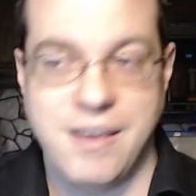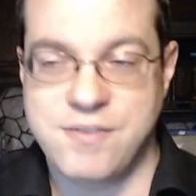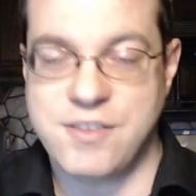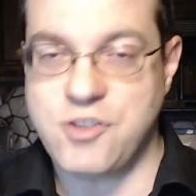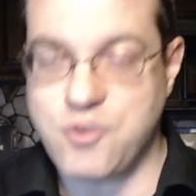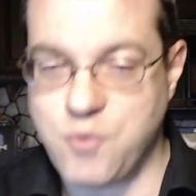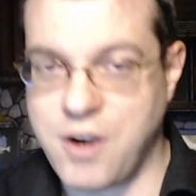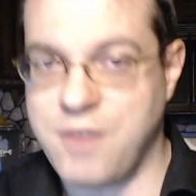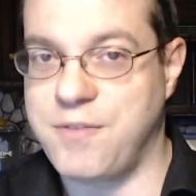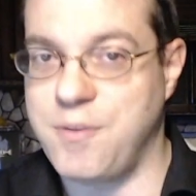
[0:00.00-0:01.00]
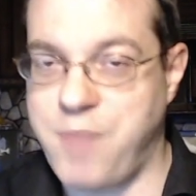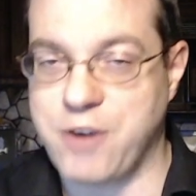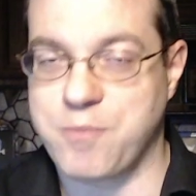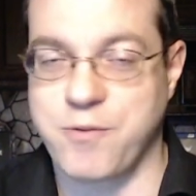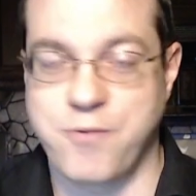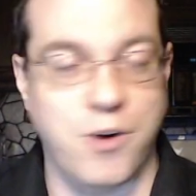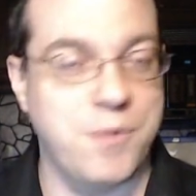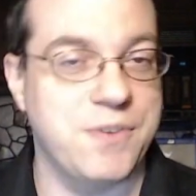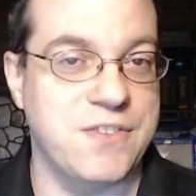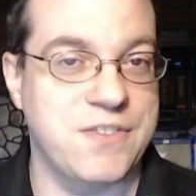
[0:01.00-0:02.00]
this is one of the better
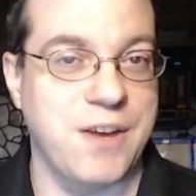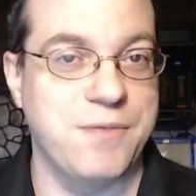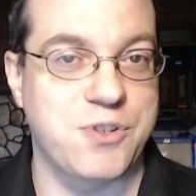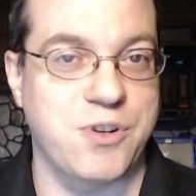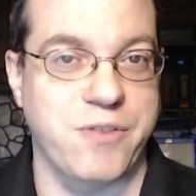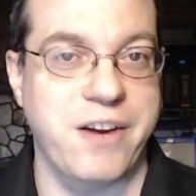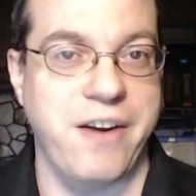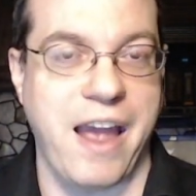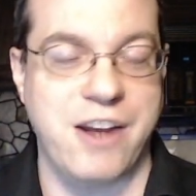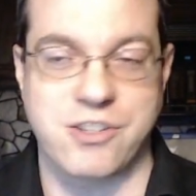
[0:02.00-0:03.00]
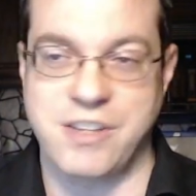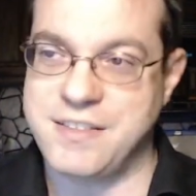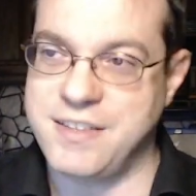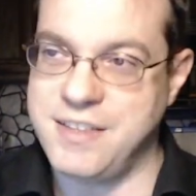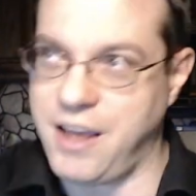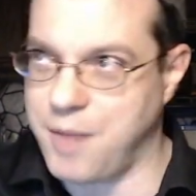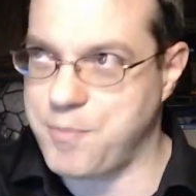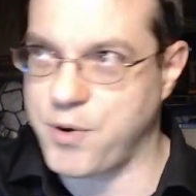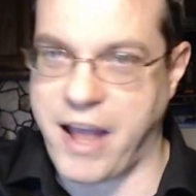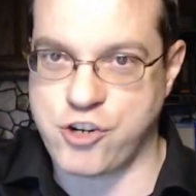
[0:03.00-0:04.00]
performances of his career, actually. It's in the
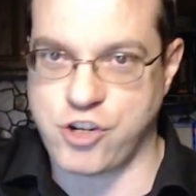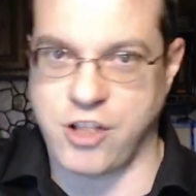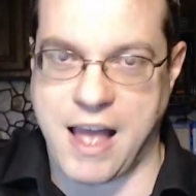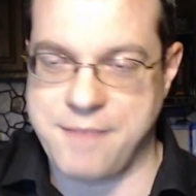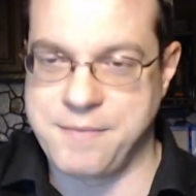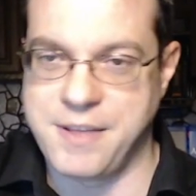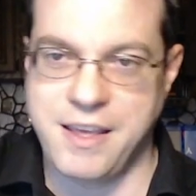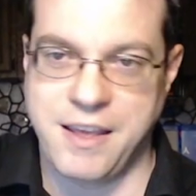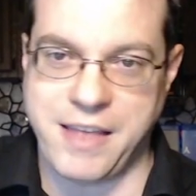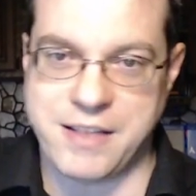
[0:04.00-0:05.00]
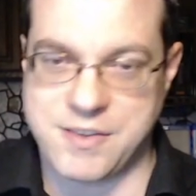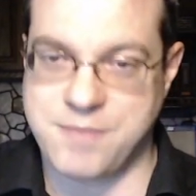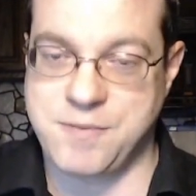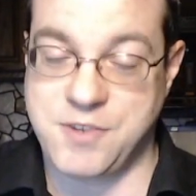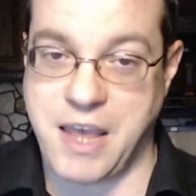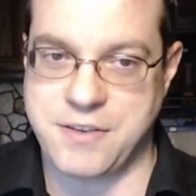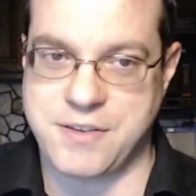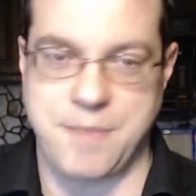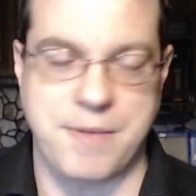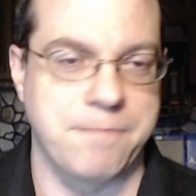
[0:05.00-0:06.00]
upper echelon, and that's saying
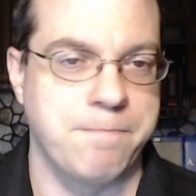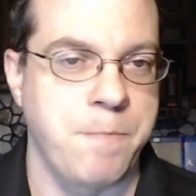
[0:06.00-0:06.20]
something.